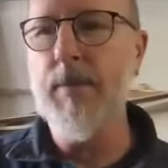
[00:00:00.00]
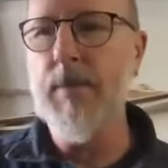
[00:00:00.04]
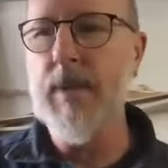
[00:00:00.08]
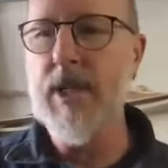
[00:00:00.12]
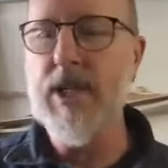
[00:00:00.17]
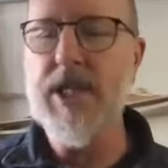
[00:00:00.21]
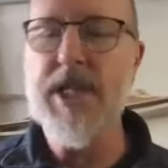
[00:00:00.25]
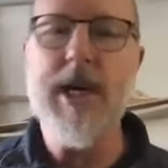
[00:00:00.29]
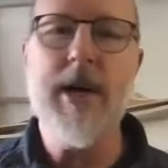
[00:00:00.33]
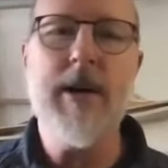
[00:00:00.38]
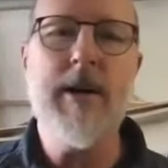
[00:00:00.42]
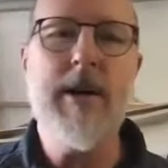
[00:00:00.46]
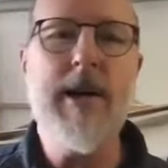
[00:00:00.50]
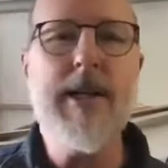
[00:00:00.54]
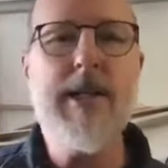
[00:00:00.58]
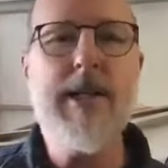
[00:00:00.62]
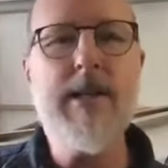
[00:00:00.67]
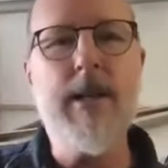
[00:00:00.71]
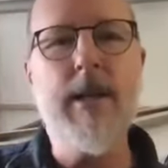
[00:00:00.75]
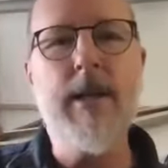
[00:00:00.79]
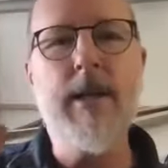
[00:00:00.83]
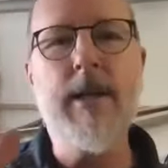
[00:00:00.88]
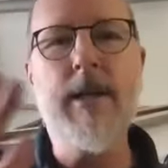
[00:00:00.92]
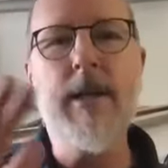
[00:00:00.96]
cherry is
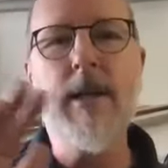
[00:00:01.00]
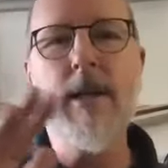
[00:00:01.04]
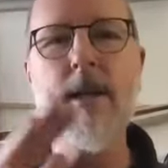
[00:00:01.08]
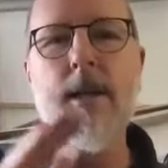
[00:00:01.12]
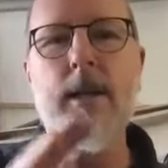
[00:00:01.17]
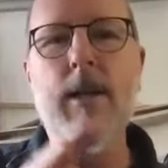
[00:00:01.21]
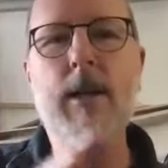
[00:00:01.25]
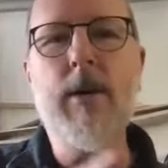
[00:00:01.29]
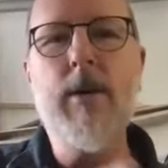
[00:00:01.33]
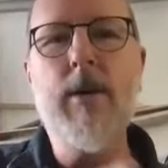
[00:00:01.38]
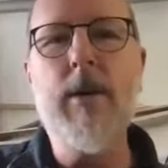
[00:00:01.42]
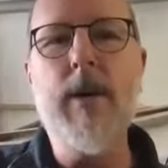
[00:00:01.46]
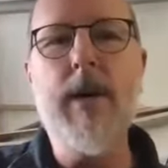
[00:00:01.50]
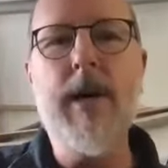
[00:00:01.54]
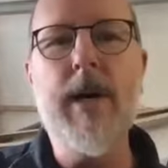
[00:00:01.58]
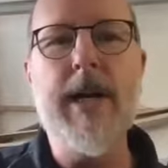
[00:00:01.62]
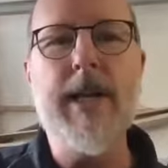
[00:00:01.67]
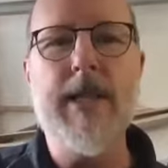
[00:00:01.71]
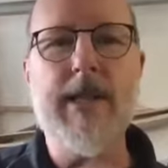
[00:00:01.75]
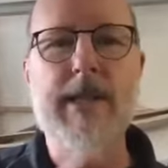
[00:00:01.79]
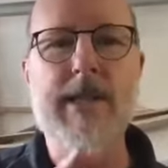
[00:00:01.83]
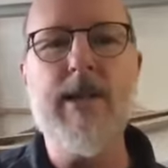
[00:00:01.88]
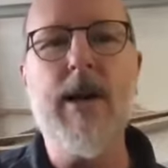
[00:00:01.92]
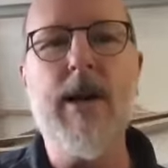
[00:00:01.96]
on the lower
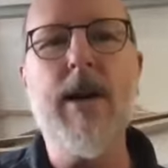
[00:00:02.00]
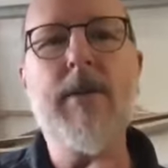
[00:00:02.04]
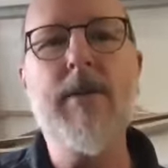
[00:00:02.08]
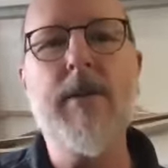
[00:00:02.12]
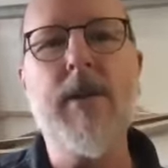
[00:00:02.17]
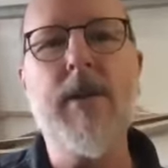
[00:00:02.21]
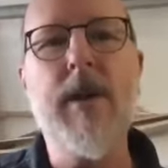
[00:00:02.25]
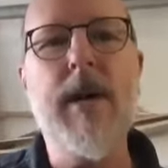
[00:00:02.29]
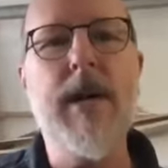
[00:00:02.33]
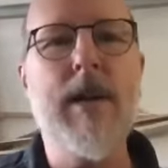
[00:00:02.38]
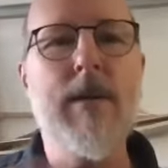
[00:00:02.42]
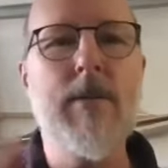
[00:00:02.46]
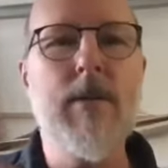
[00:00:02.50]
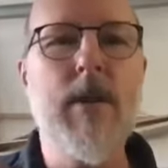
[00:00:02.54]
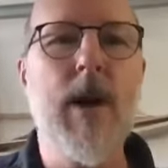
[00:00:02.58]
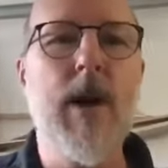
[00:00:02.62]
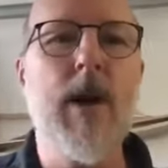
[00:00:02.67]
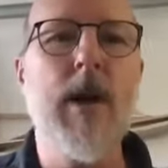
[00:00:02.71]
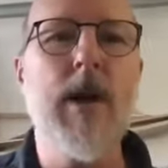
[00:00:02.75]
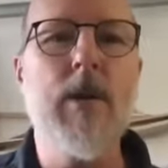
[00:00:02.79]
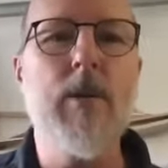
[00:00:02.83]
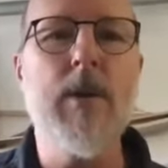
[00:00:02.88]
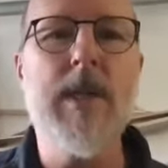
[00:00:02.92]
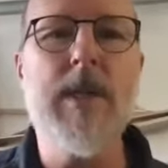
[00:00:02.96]
end, the softer end of the
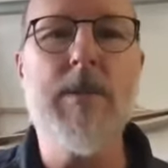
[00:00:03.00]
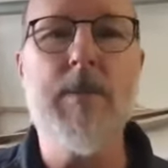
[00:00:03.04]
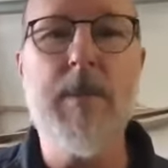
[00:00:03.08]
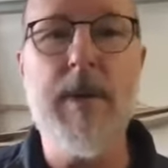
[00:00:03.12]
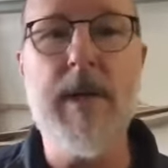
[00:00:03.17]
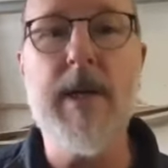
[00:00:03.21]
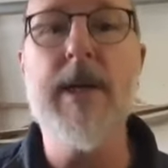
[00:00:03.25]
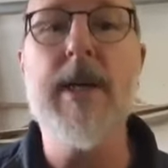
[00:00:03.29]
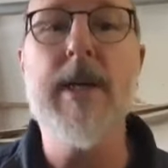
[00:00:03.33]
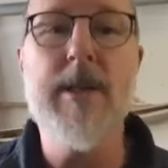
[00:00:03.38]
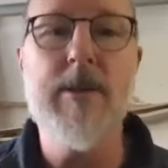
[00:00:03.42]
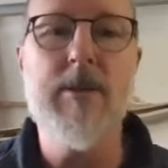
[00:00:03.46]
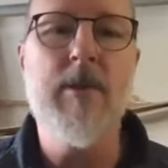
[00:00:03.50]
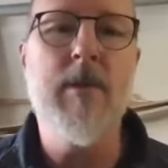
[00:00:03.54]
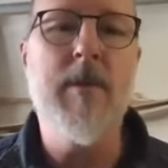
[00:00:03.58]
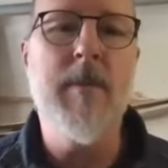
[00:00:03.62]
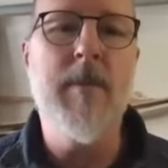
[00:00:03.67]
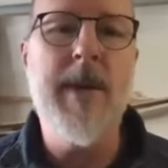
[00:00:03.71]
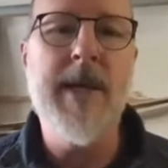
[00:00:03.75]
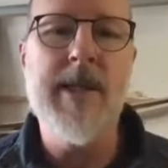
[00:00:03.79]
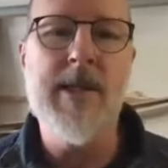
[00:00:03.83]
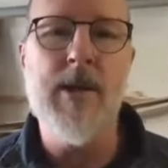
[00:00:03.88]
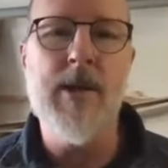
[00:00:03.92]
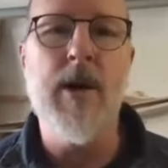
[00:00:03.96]
hardwoods, but it
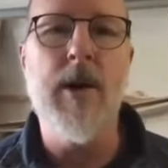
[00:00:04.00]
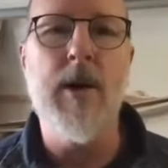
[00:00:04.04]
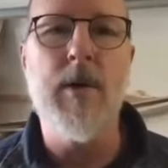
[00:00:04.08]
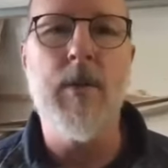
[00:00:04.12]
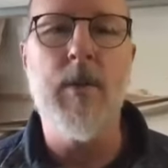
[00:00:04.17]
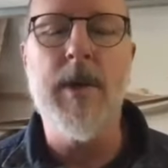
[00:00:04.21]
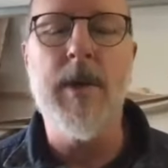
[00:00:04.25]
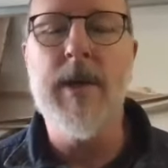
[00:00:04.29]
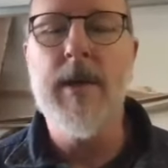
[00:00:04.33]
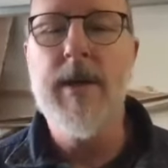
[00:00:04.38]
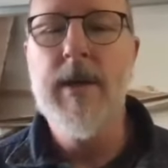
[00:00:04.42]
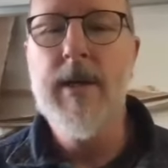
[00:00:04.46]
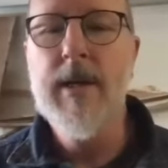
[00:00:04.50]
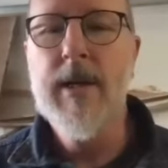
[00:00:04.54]
remains a hardwood.